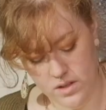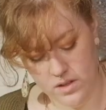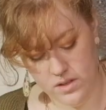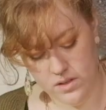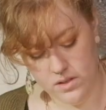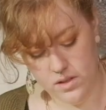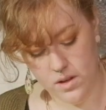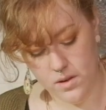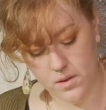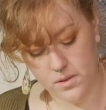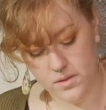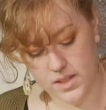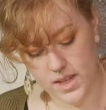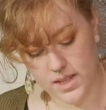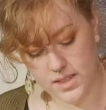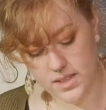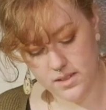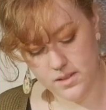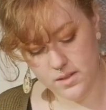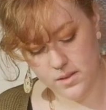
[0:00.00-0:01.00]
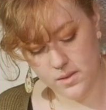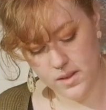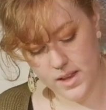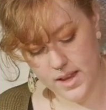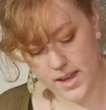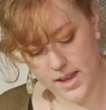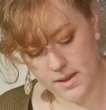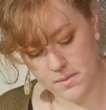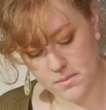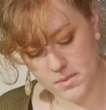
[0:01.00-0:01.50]
So zest of 2
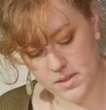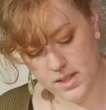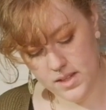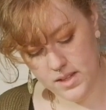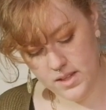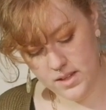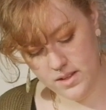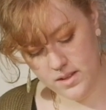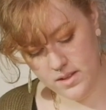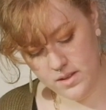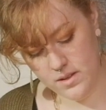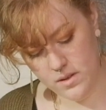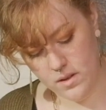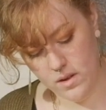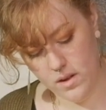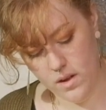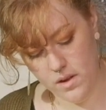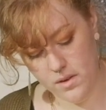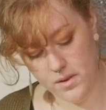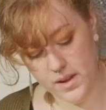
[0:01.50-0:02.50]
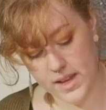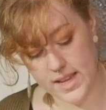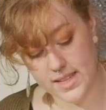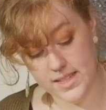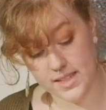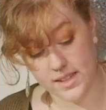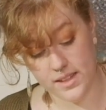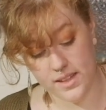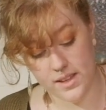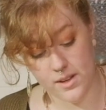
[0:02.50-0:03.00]
limes. Oh,
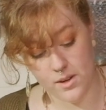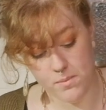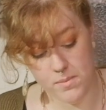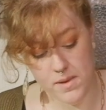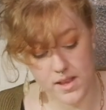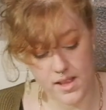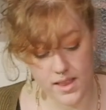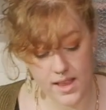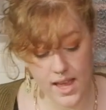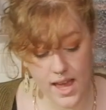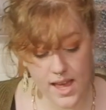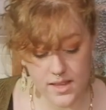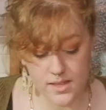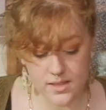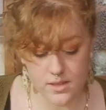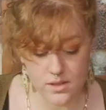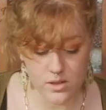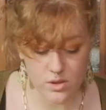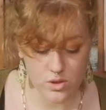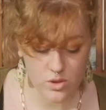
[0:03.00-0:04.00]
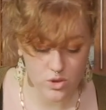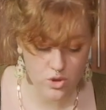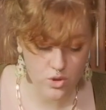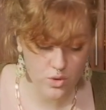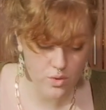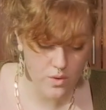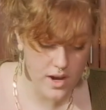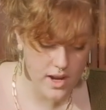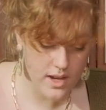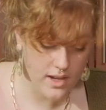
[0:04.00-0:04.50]
it's a little bit less
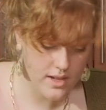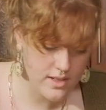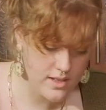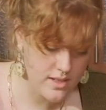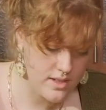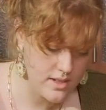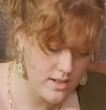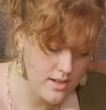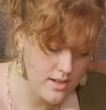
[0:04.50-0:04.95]
tricked.